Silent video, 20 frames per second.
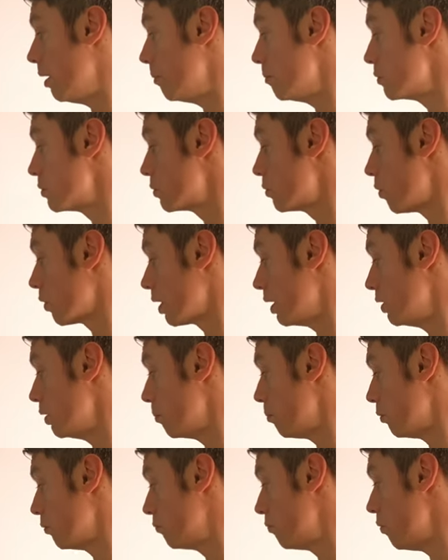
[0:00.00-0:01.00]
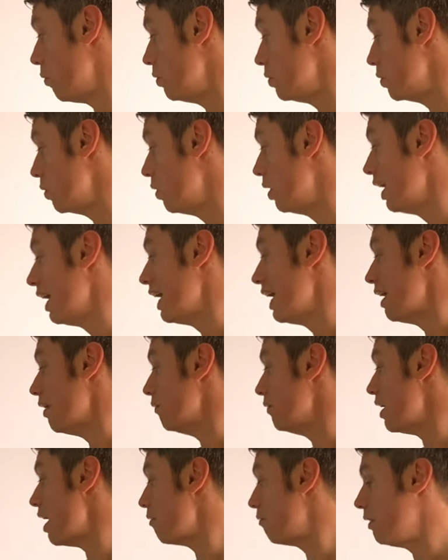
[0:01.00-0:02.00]
stock in your portfolio,
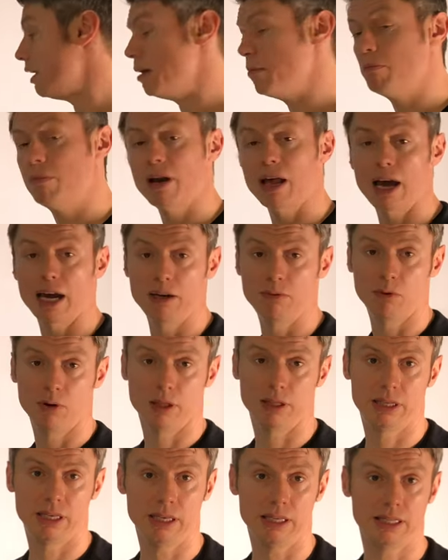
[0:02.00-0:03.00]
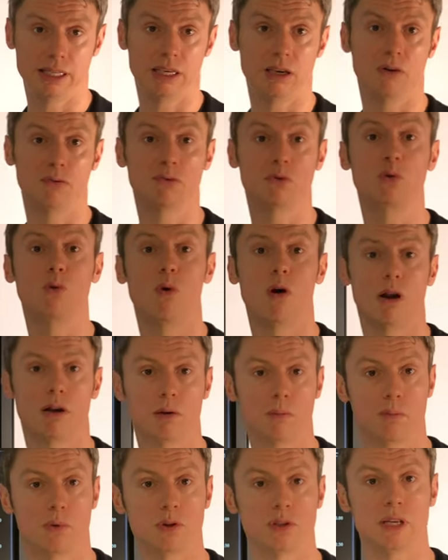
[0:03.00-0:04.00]
we have an implied volatility of
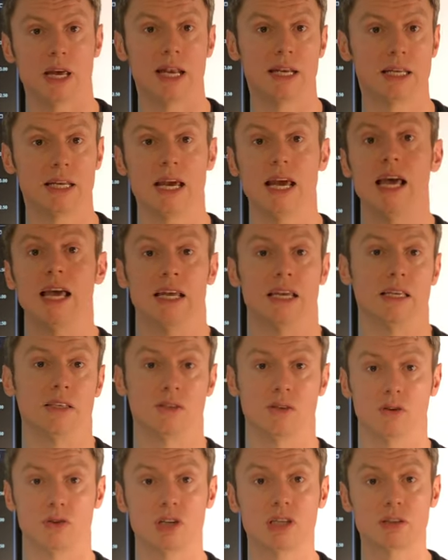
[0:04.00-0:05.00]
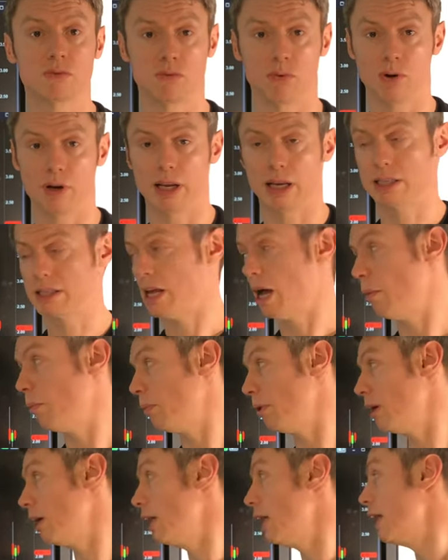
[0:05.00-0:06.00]
200%. So just for an
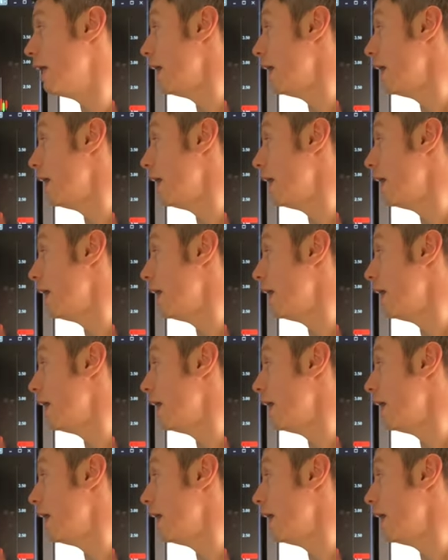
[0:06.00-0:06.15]
example,